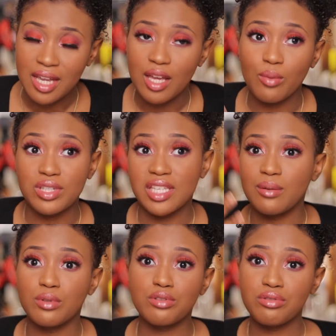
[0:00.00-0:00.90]
It was
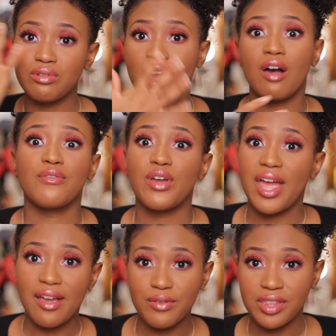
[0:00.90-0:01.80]
able to cover
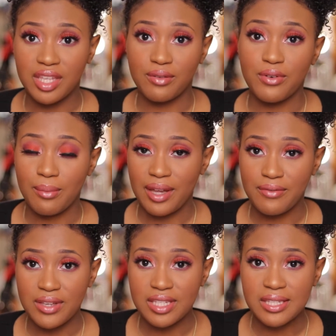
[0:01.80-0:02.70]
everything from my
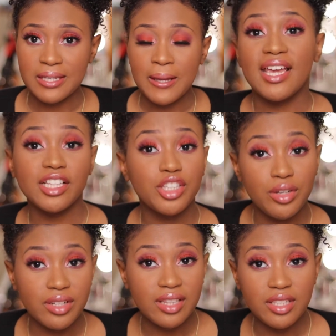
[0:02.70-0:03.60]
face. It
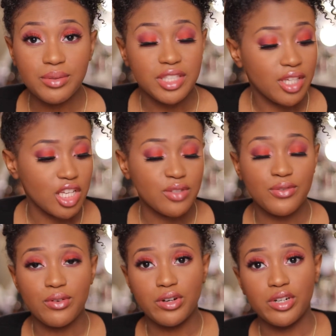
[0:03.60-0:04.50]
currently retails for
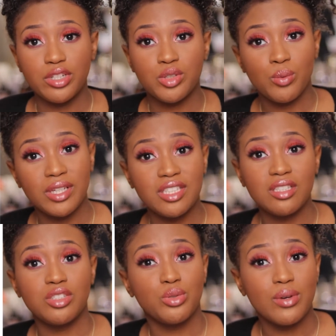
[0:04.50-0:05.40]
$20
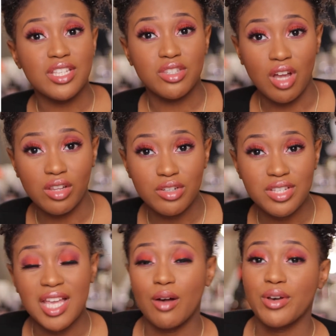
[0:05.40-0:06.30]

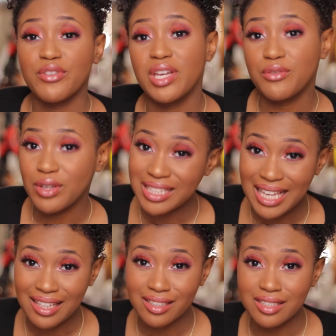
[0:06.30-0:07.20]
US. However, if you're in
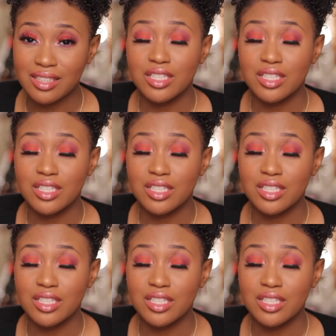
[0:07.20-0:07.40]
Canada,